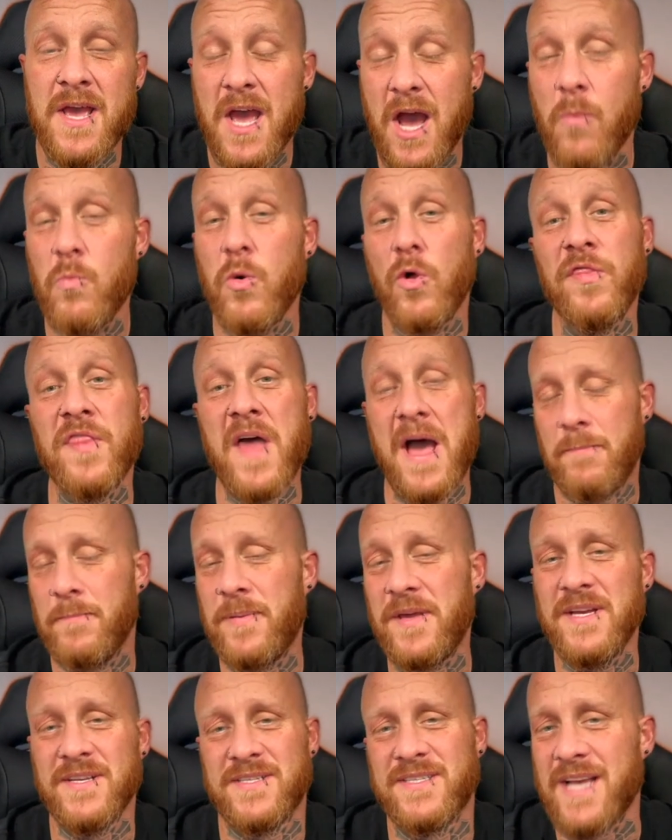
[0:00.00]
And will that
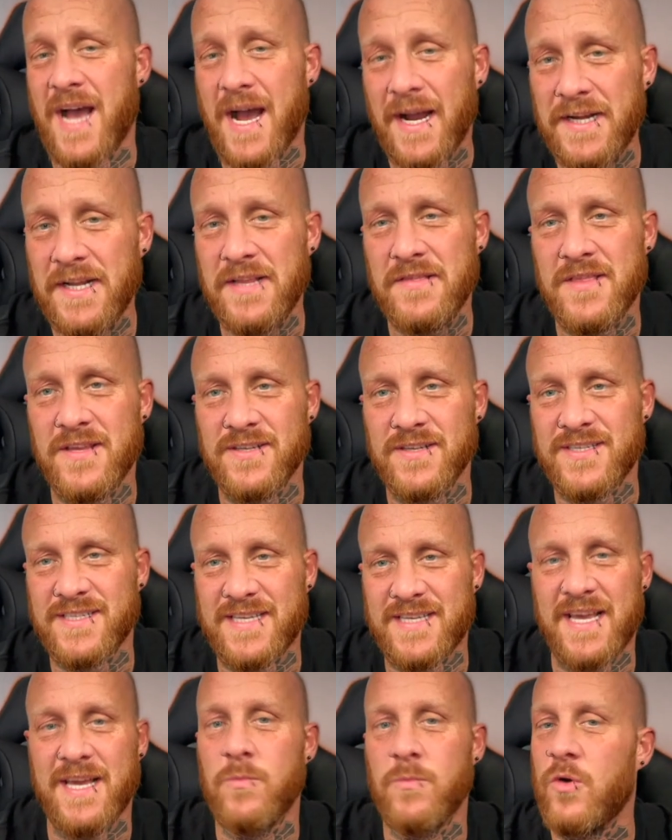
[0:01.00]
be a signing that
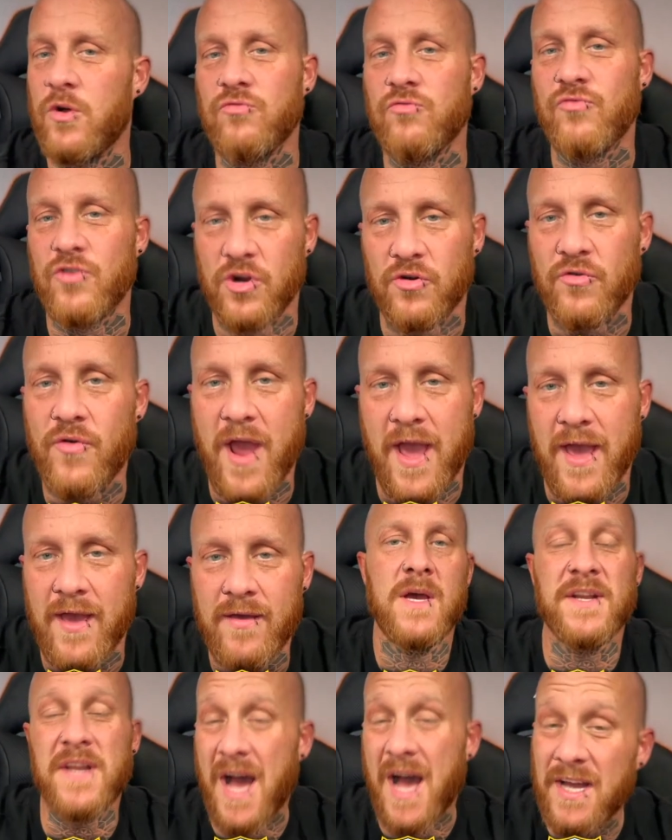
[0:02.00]
City will regret?
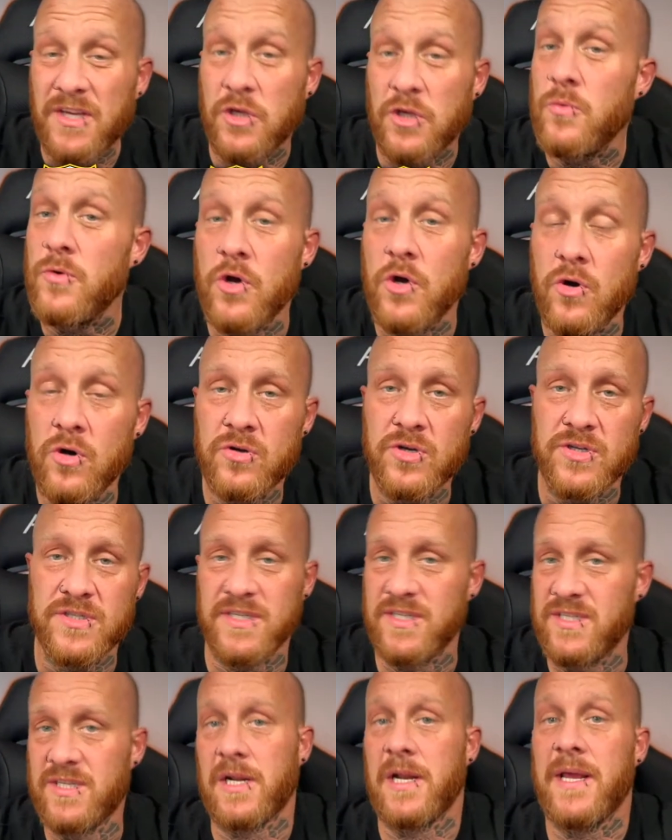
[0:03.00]
I'd argue no, because
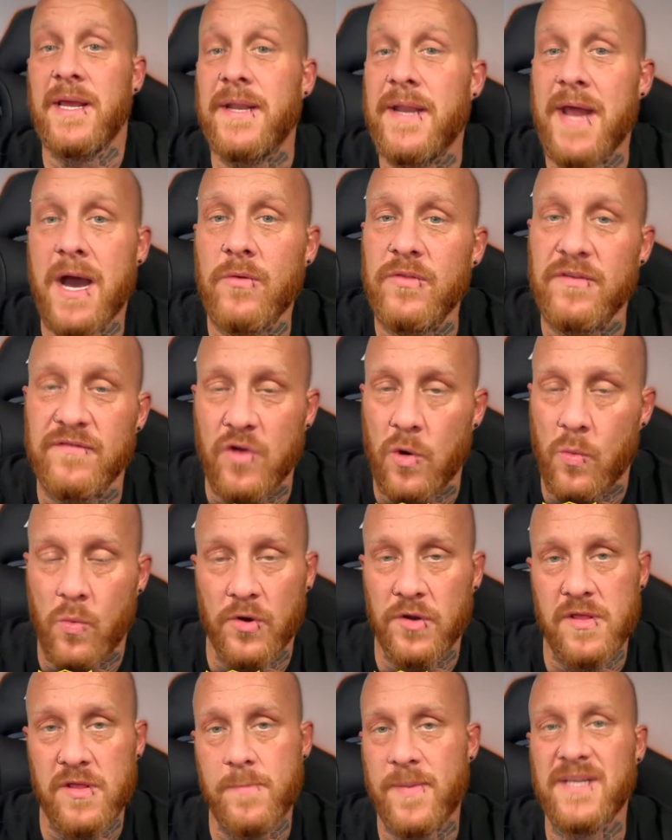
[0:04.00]
it's clear now they've got
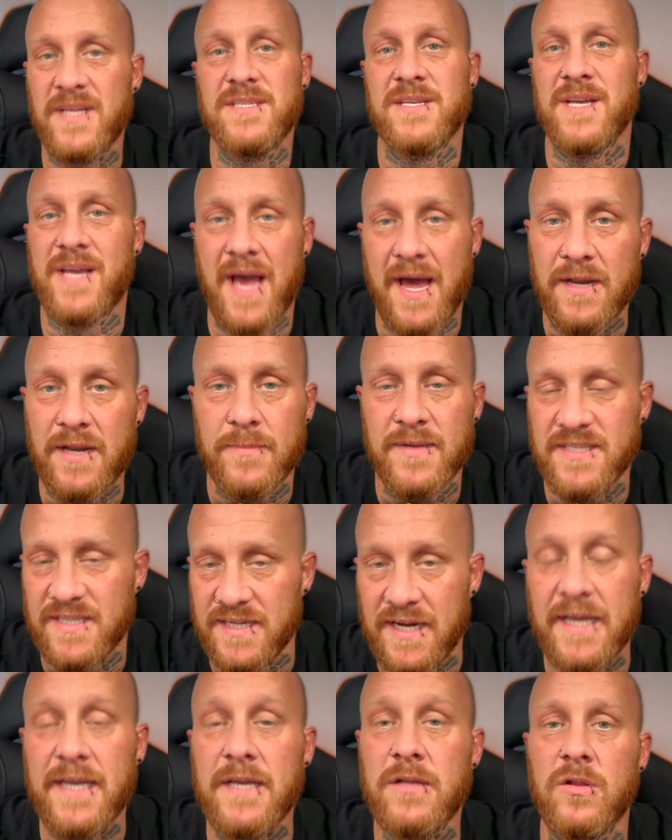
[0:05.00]
one of the best academies
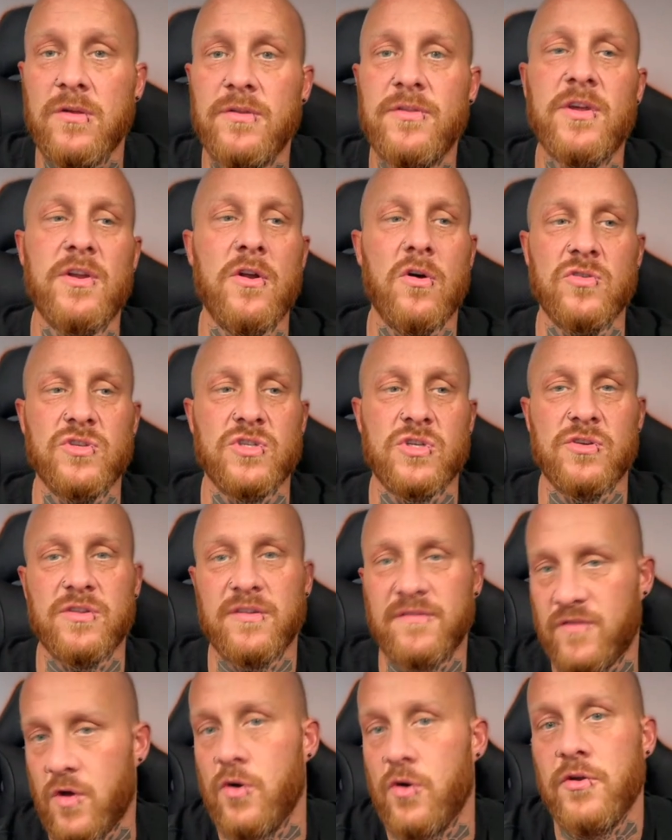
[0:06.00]
in England, and also
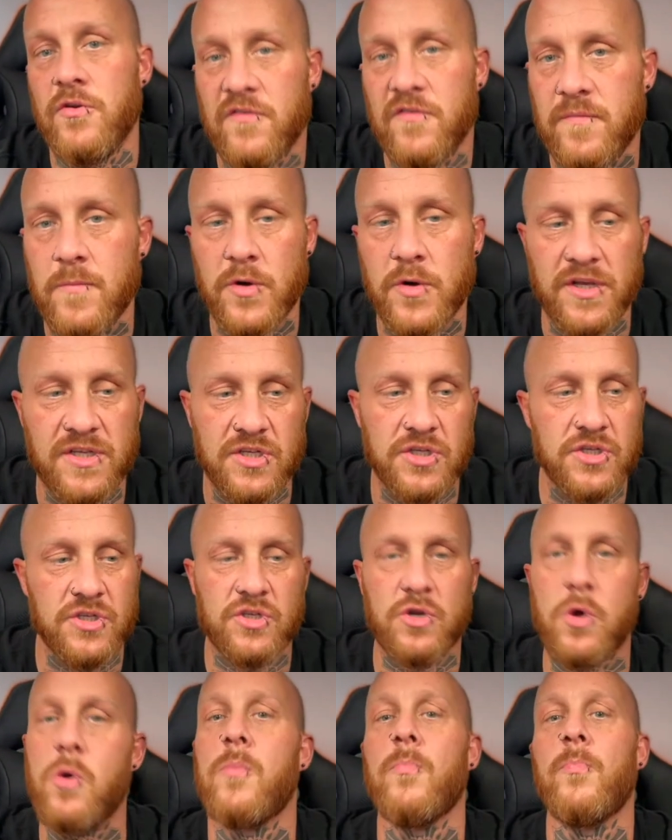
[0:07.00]
they've got enough money to
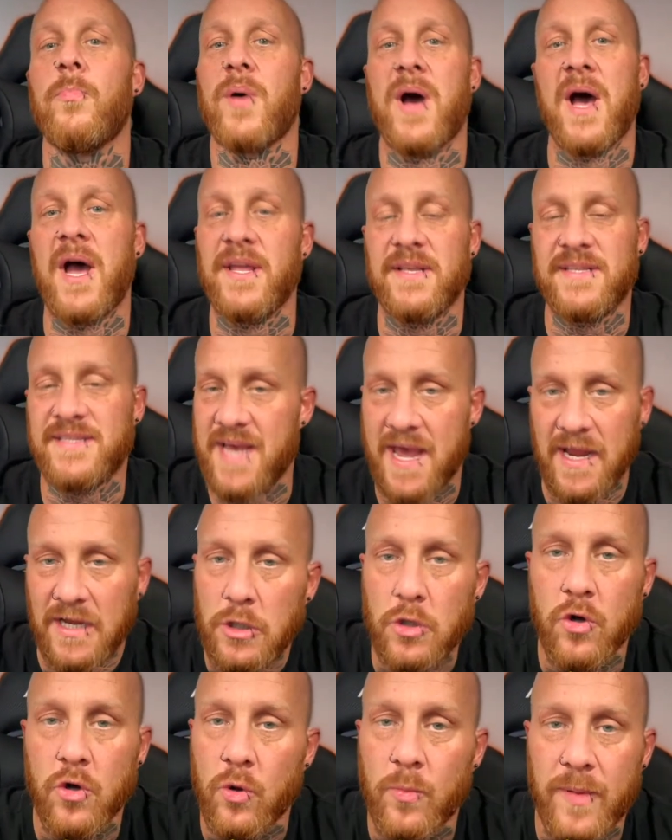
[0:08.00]
just go and buy
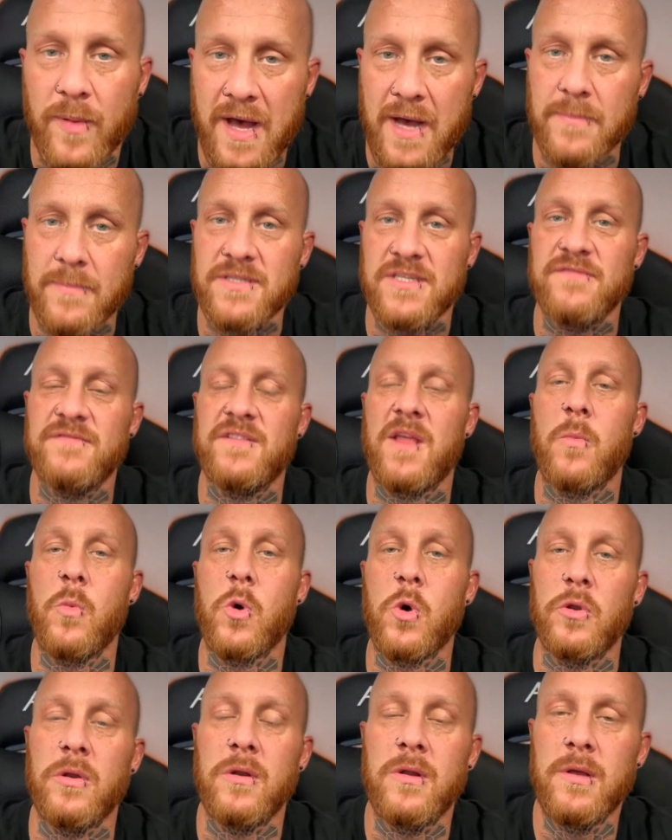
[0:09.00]
10 Cole Palmers if they
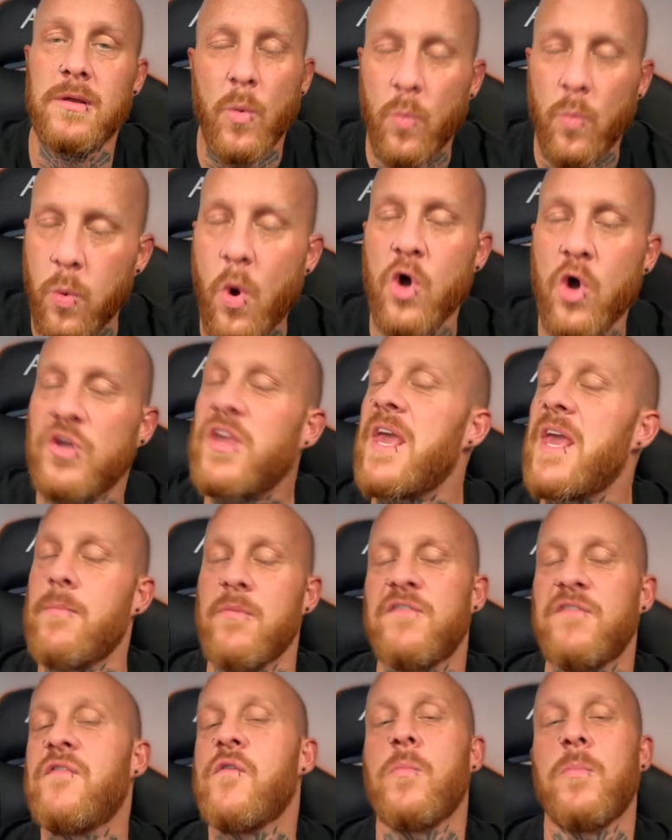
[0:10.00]
want. But what a game
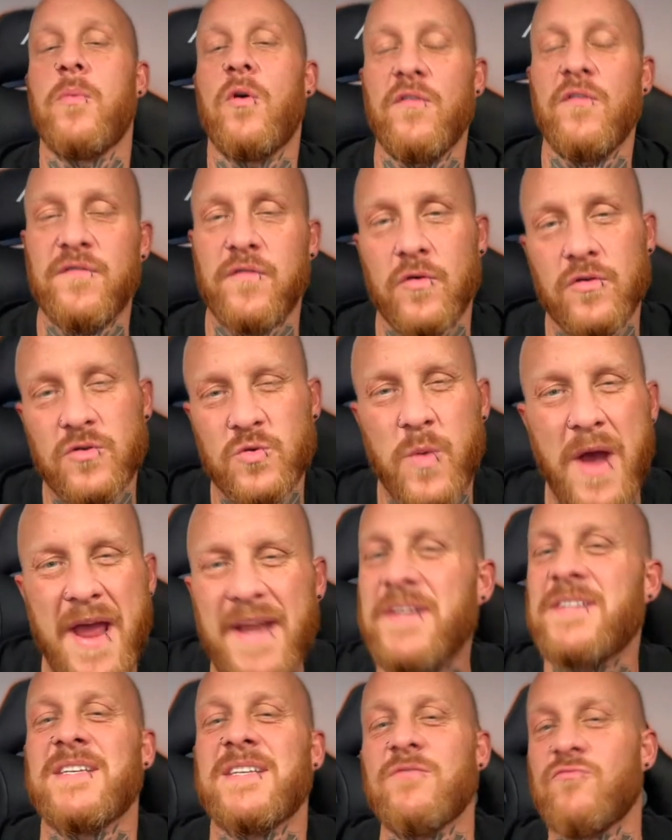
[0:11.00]
of football, folks. Where
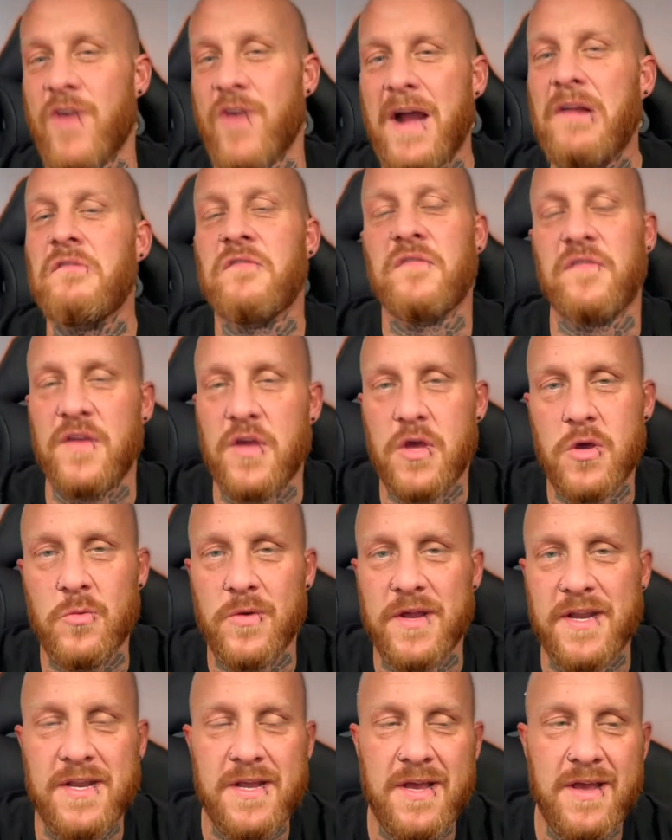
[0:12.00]
does it rank for you
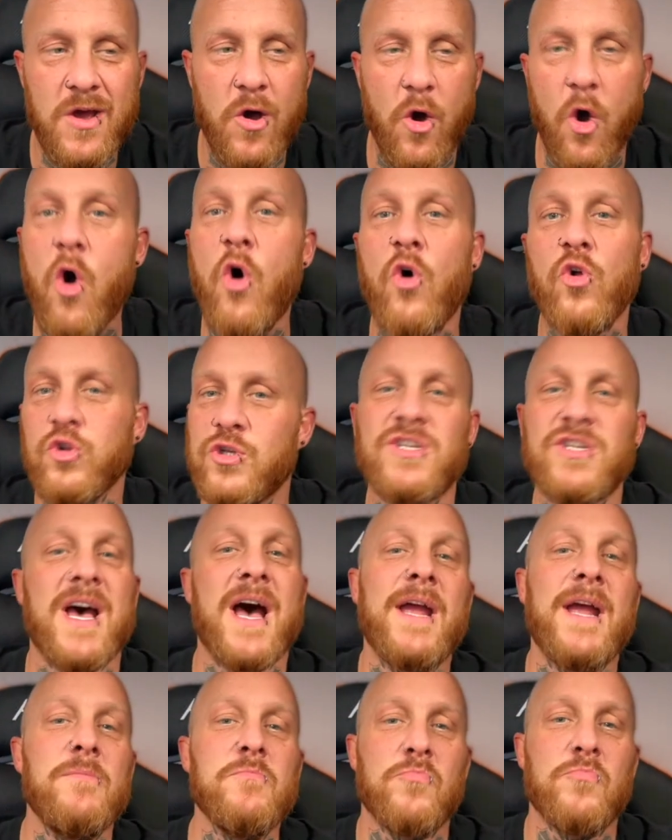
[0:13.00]
in
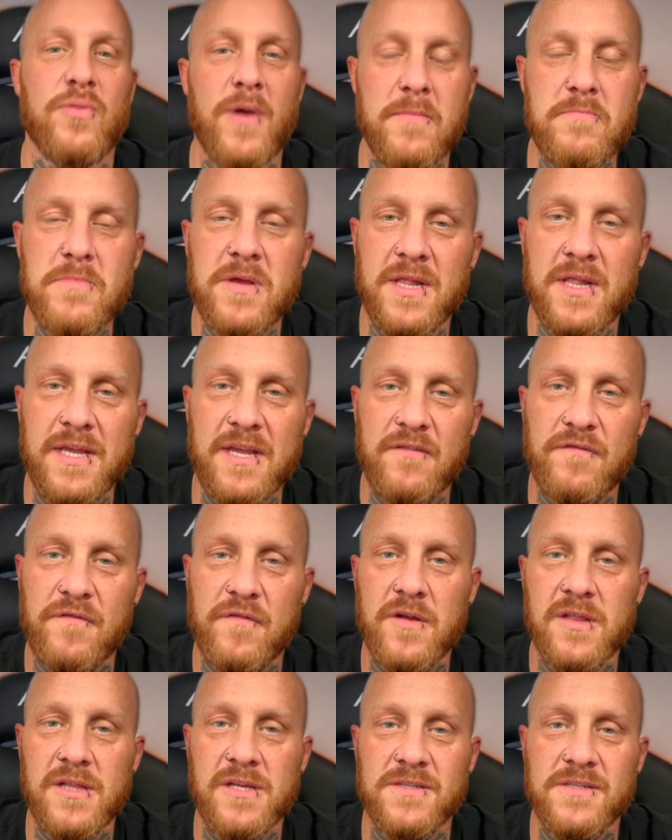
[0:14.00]
all-time Premier League
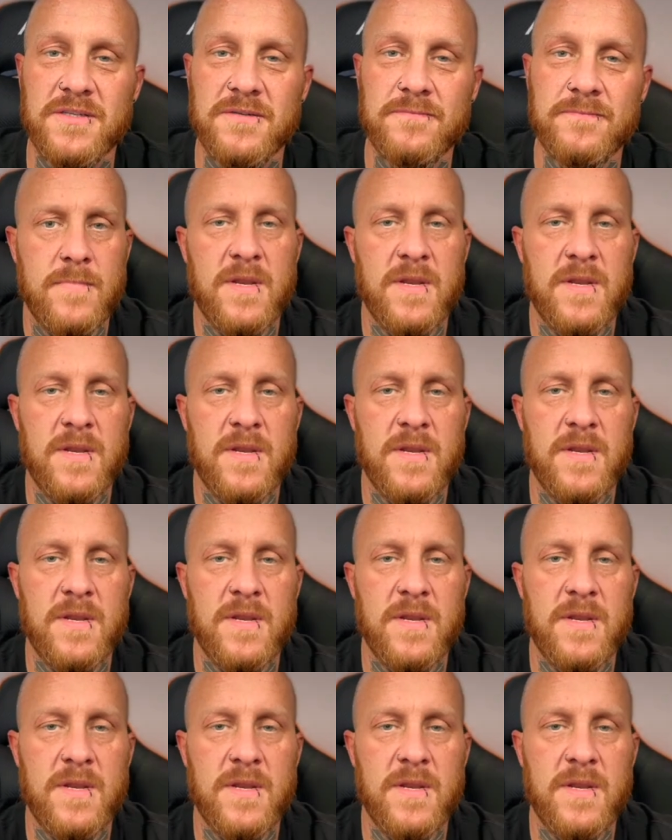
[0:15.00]
thrillers?